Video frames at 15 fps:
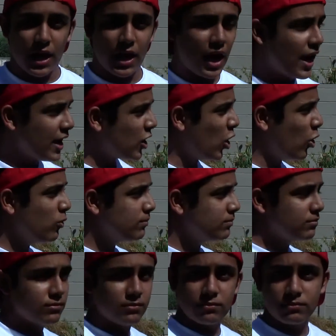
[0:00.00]
I go
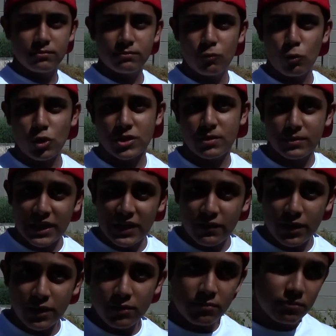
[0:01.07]
watch some
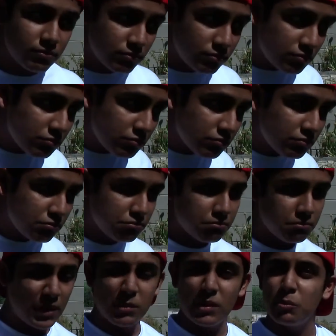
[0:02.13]
TV,
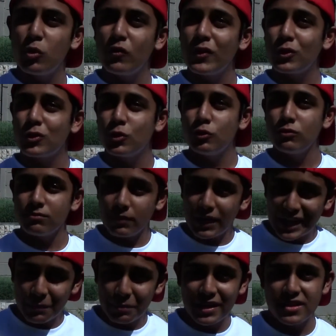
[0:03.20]
maybe a movie or two,
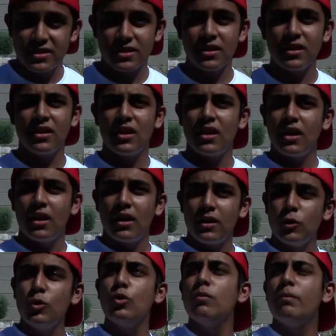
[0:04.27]
eat a pizza,
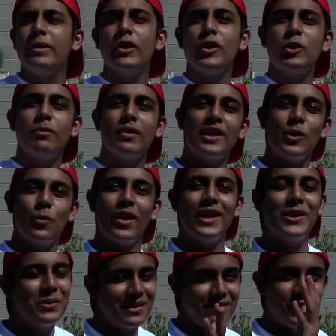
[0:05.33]
you be on your merry way,
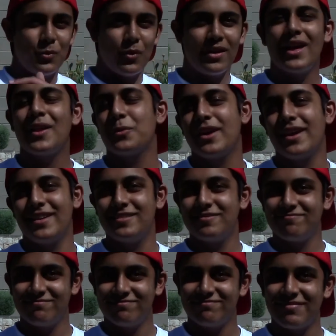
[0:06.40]
do whatever you want, I don't care.
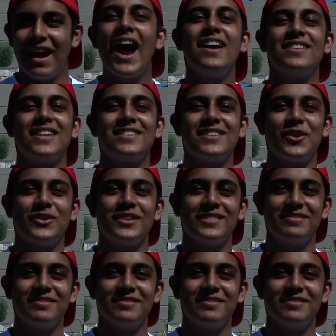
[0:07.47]
How does that sound?